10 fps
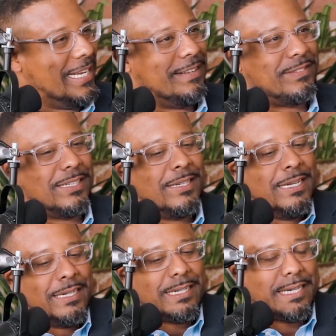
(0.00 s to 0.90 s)

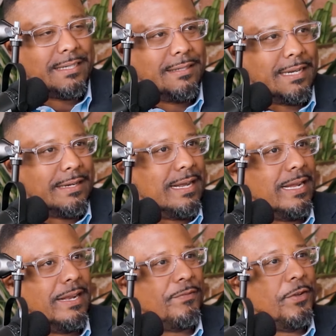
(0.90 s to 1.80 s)

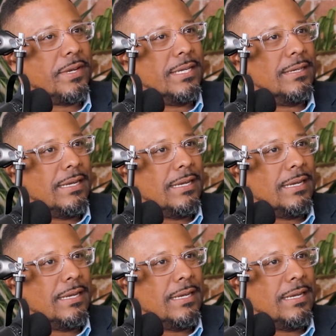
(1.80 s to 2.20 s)
And if you can